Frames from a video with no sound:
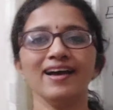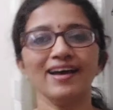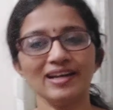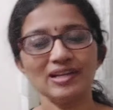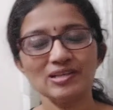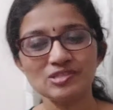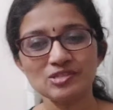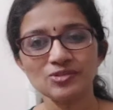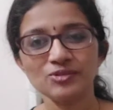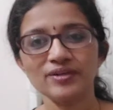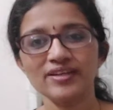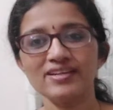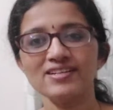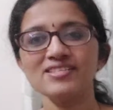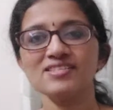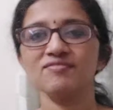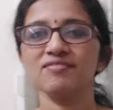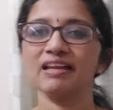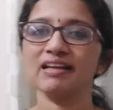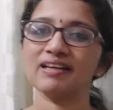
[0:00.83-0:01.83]
Hello
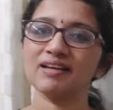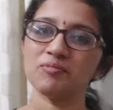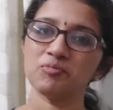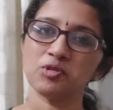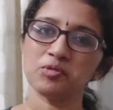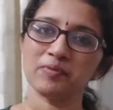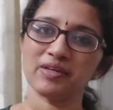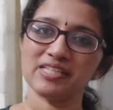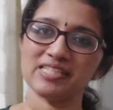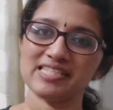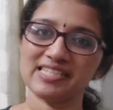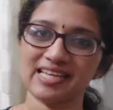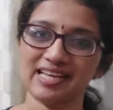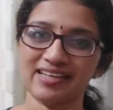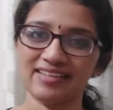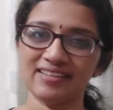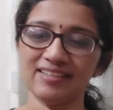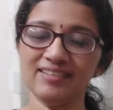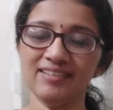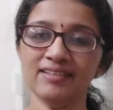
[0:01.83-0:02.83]
students, welcome to my
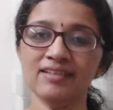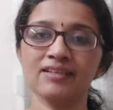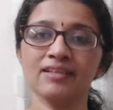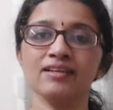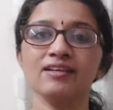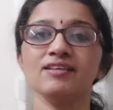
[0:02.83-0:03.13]
channel.